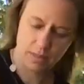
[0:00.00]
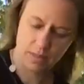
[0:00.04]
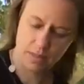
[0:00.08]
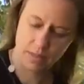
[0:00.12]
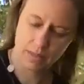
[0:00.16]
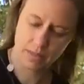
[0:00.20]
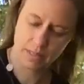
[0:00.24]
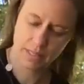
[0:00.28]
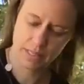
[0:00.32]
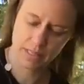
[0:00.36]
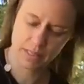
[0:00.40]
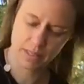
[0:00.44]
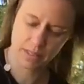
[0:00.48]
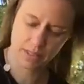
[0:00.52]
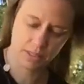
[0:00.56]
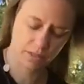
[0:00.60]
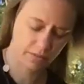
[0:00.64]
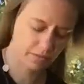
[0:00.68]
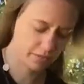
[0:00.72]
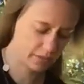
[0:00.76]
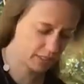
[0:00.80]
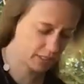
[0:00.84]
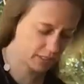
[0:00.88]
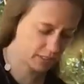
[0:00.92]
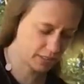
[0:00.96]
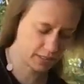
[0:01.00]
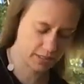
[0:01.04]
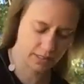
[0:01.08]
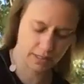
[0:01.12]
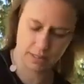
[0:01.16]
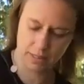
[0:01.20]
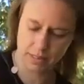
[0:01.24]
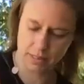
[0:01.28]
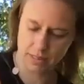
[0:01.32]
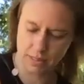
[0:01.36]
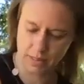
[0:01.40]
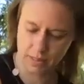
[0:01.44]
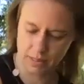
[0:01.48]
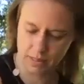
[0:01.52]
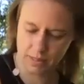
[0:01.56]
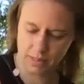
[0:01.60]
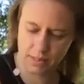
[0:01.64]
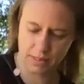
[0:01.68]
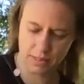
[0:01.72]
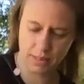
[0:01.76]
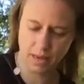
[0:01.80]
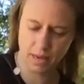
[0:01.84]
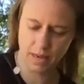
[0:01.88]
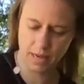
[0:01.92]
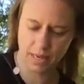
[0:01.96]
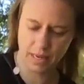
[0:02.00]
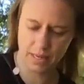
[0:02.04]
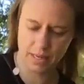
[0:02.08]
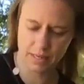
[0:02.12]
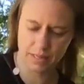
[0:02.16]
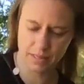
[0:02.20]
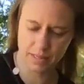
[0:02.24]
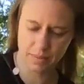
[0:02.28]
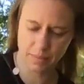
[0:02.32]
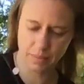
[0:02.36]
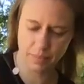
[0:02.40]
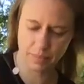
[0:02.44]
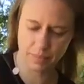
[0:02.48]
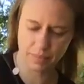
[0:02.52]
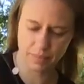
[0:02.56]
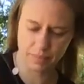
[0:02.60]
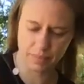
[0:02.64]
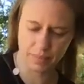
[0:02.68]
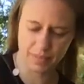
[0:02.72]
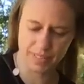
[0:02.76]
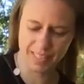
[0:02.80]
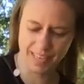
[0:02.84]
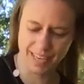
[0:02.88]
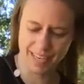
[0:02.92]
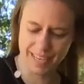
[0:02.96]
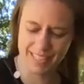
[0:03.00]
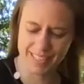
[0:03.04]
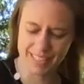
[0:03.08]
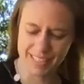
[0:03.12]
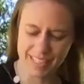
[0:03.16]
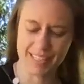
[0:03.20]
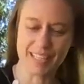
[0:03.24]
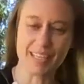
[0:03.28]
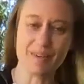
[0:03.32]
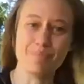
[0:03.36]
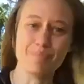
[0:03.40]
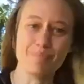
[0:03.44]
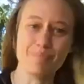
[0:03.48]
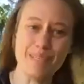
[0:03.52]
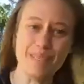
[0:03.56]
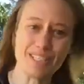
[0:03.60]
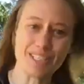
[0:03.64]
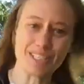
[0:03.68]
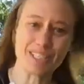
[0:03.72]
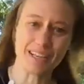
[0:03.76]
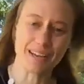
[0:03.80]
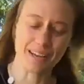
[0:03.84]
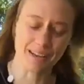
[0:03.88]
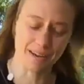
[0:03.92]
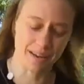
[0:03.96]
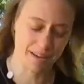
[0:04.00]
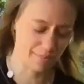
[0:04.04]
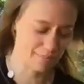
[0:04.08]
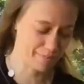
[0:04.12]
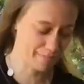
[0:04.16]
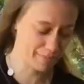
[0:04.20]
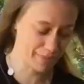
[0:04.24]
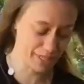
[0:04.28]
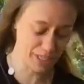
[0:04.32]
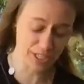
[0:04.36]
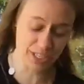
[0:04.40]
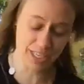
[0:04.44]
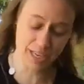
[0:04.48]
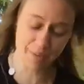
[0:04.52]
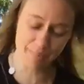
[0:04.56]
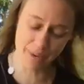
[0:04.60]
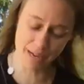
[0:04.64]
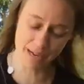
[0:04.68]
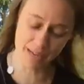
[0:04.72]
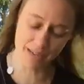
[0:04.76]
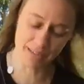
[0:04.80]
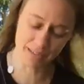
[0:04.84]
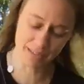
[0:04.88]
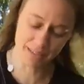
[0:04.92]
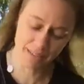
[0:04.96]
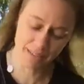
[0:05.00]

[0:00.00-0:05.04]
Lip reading: this surface side is the side I did the Mishima,